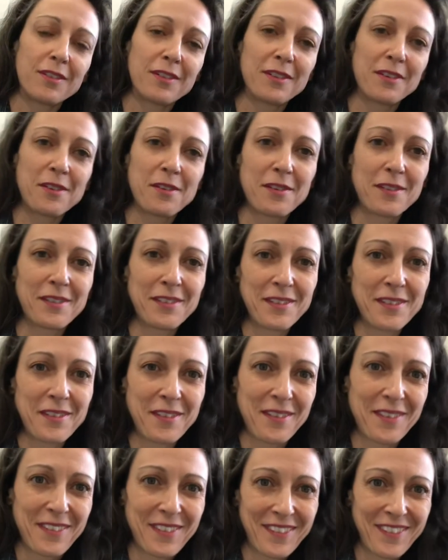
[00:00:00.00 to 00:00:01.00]

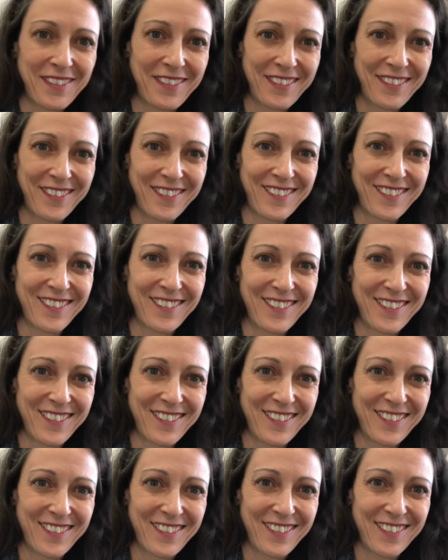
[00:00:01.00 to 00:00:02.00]

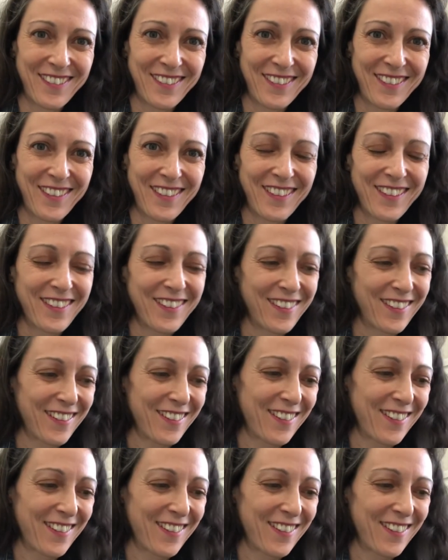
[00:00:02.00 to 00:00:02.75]
(no one is talking)